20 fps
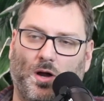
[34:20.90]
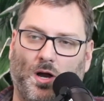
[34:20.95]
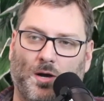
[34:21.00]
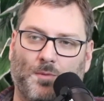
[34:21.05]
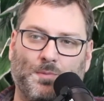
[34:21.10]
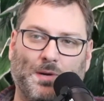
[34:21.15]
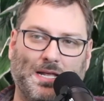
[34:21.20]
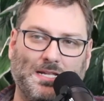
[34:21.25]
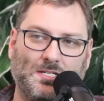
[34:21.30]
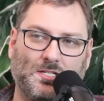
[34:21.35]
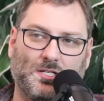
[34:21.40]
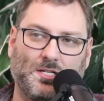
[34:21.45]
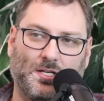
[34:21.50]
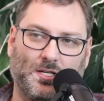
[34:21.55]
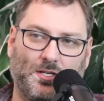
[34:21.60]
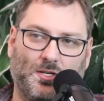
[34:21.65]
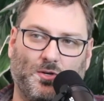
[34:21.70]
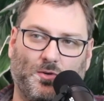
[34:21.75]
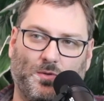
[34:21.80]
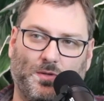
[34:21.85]
brains are going to
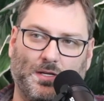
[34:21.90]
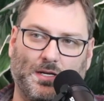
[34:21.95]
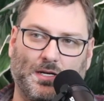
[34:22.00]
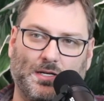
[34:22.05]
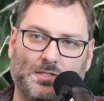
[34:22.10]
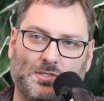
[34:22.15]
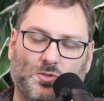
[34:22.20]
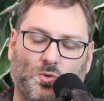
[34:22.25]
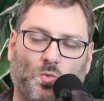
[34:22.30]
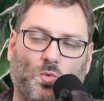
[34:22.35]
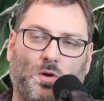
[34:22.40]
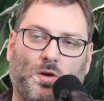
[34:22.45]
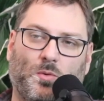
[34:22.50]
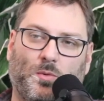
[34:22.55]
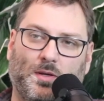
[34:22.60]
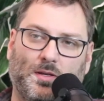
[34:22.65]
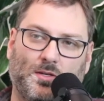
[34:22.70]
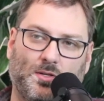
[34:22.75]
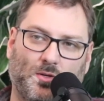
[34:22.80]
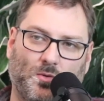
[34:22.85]
go there. And so what
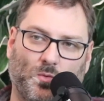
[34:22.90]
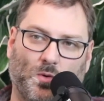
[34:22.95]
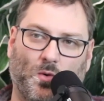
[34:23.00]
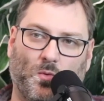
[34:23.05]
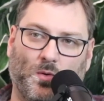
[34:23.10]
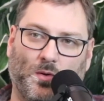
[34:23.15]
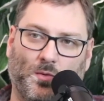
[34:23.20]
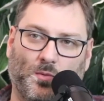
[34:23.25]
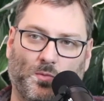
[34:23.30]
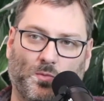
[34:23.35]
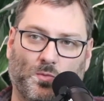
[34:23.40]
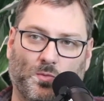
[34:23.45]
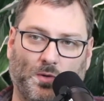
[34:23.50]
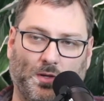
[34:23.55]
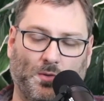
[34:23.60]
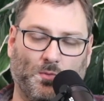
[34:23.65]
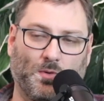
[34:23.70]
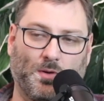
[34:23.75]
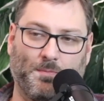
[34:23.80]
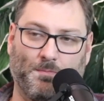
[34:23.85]
do? Well,
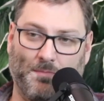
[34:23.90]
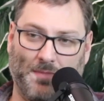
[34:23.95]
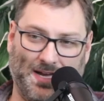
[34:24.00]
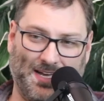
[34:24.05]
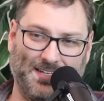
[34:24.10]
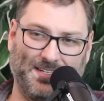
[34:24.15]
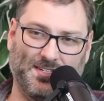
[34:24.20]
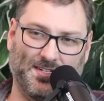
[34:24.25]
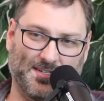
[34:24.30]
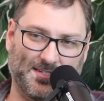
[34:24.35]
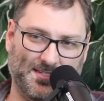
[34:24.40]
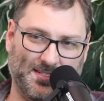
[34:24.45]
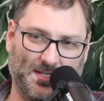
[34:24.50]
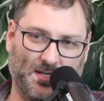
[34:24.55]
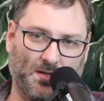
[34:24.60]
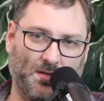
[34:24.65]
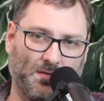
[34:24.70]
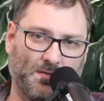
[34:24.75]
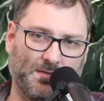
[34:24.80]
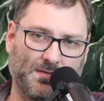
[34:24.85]
we remind
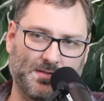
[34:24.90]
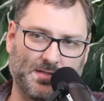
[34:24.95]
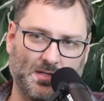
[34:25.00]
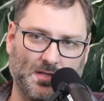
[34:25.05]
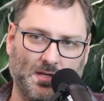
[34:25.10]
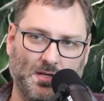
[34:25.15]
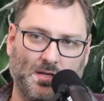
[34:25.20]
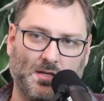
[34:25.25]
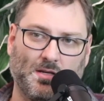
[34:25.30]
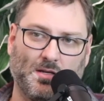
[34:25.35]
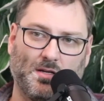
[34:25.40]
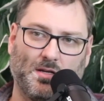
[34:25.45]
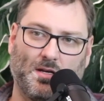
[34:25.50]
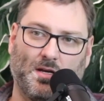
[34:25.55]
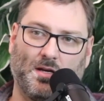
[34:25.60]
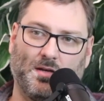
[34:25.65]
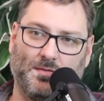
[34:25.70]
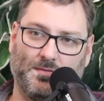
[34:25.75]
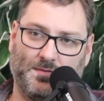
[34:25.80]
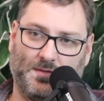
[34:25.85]
ourselves
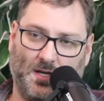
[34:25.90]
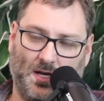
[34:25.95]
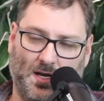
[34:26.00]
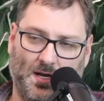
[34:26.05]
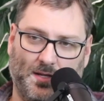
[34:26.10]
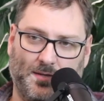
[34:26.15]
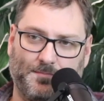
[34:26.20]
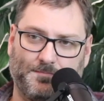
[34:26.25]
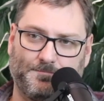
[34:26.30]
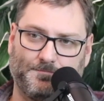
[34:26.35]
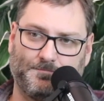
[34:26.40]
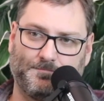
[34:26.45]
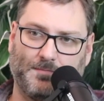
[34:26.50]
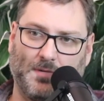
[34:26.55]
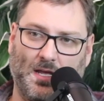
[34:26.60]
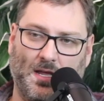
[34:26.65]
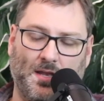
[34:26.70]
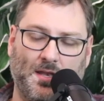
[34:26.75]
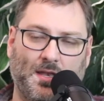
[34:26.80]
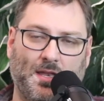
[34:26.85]
of God
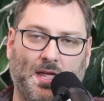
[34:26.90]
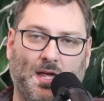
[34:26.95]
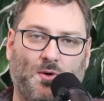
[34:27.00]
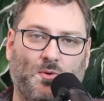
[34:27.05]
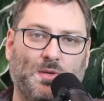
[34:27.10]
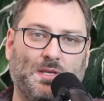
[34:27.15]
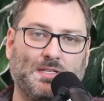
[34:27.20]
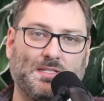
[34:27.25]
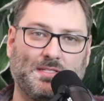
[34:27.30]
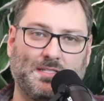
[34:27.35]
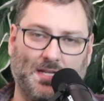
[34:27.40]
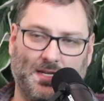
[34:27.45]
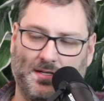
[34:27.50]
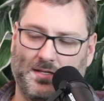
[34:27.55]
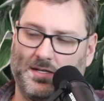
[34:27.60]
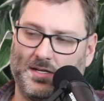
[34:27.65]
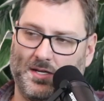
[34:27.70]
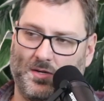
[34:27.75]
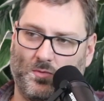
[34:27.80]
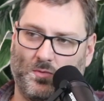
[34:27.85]
and how he's said
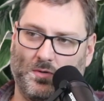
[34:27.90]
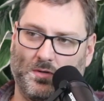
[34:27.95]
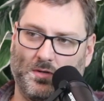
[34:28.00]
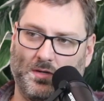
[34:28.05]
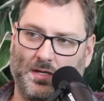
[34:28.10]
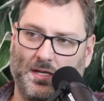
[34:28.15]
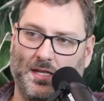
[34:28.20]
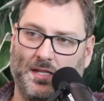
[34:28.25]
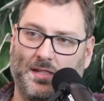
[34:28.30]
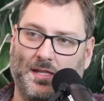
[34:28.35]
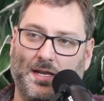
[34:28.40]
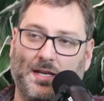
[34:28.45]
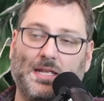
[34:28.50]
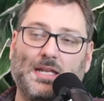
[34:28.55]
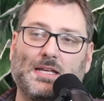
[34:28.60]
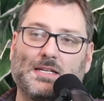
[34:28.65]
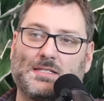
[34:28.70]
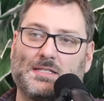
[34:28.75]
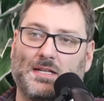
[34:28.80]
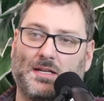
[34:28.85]
to not worry and that he
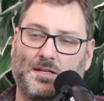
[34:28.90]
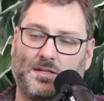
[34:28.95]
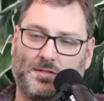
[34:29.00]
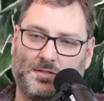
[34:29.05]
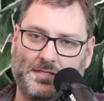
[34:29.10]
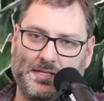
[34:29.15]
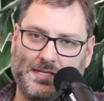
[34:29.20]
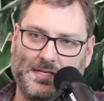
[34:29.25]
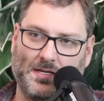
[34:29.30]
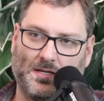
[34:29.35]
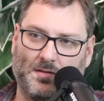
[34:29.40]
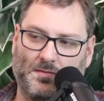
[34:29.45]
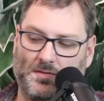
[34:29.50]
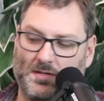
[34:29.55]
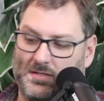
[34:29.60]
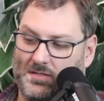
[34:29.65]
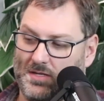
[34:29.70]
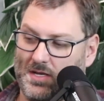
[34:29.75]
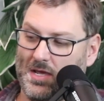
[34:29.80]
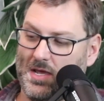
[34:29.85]
has said he'll take care of
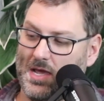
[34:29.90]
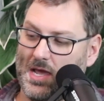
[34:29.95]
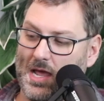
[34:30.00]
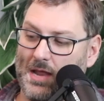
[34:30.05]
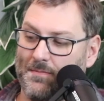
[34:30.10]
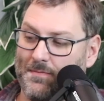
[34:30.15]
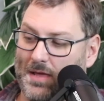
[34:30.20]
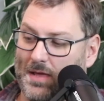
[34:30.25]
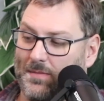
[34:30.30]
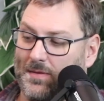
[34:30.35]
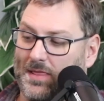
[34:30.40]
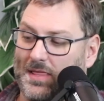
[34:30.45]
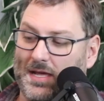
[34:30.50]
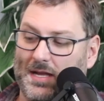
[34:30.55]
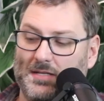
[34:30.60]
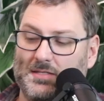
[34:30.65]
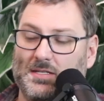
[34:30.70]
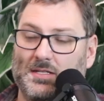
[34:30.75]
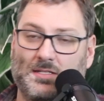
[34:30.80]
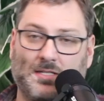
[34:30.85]
us. And maybe
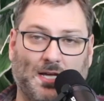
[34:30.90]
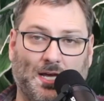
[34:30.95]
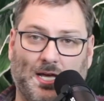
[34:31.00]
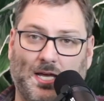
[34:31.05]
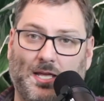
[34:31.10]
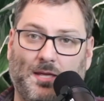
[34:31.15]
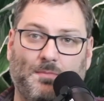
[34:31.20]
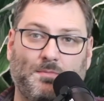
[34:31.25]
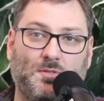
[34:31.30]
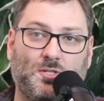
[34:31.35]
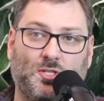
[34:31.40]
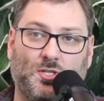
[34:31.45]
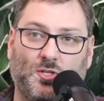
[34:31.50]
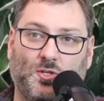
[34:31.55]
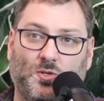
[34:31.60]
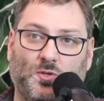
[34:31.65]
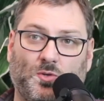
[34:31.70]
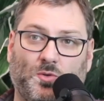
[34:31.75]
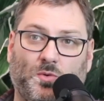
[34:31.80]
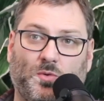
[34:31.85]
that's a time
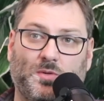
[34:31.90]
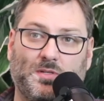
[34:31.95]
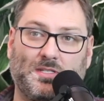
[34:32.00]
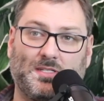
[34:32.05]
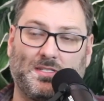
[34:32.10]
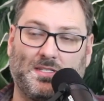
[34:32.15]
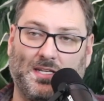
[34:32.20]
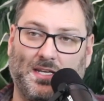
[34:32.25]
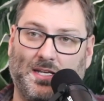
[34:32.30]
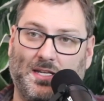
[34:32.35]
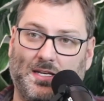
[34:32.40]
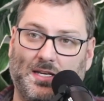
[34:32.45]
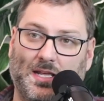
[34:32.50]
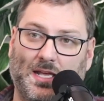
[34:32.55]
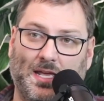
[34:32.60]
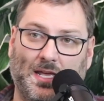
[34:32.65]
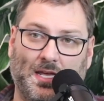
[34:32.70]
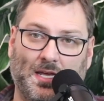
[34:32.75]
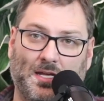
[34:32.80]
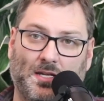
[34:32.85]
to sit
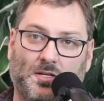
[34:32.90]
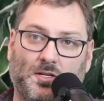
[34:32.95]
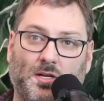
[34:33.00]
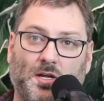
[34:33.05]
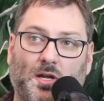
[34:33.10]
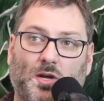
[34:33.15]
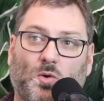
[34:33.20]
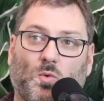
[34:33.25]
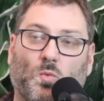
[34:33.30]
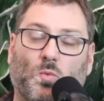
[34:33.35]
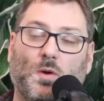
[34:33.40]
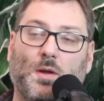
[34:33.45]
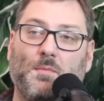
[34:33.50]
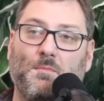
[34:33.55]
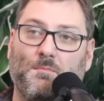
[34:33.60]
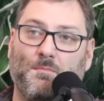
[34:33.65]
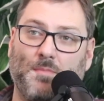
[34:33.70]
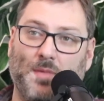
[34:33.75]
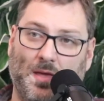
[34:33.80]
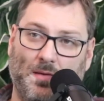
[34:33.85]
and
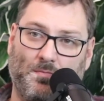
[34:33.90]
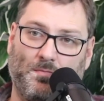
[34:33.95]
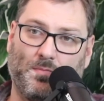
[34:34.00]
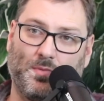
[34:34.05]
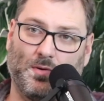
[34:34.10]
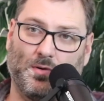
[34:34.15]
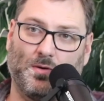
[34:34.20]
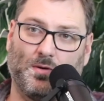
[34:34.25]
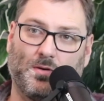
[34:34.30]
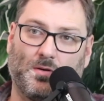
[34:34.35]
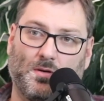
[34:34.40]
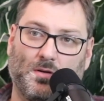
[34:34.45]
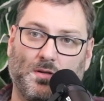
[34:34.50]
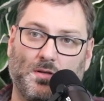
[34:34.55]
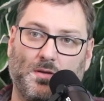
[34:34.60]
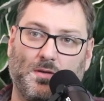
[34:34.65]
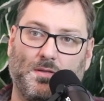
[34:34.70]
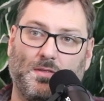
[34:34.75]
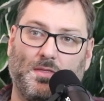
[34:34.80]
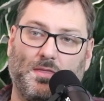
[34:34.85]
remember
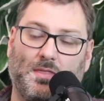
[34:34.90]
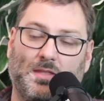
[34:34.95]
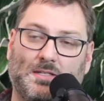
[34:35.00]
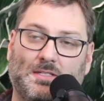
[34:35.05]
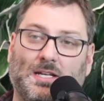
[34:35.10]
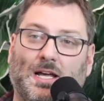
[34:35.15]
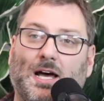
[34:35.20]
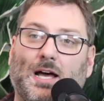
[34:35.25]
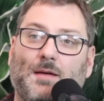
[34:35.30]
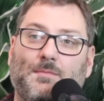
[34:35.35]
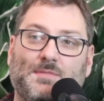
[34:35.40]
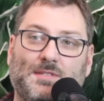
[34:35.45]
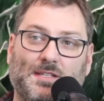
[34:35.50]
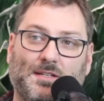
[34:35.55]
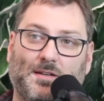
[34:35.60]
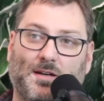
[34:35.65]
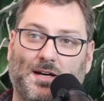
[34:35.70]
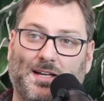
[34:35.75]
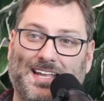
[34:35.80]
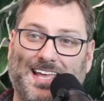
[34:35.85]
the times that
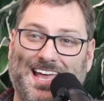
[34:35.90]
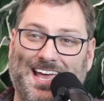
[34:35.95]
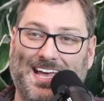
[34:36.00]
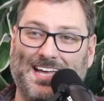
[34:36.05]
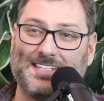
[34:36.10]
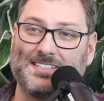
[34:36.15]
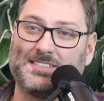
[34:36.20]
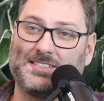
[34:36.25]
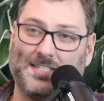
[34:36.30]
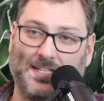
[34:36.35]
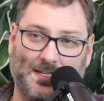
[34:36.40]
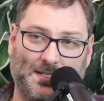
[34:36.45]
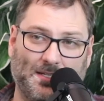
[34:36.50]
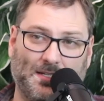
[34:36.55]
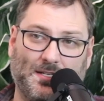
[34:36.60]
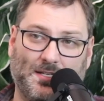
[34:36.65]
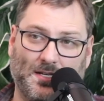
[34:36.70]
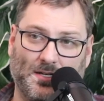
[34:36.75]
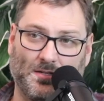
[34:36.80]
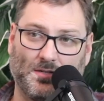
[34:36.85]
God has taken
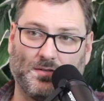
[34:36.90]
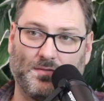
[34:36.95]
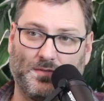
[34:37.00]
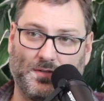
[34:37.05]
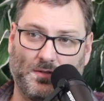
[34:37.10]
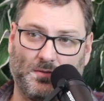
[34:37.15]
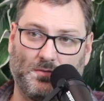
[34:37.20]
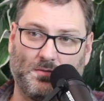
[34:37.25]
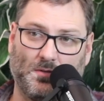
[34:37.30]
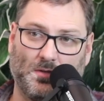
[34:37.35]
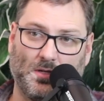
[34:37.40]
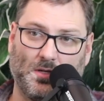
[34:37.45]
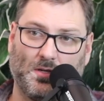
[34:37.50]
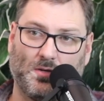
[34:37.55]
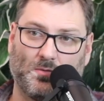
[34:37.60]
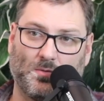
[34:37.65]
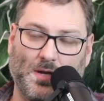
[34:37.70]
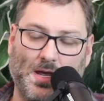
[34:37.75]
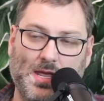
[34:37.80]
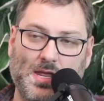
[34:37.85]
care of you,
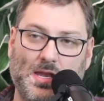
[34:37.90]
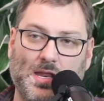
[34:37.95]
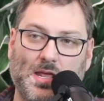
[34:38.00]
right?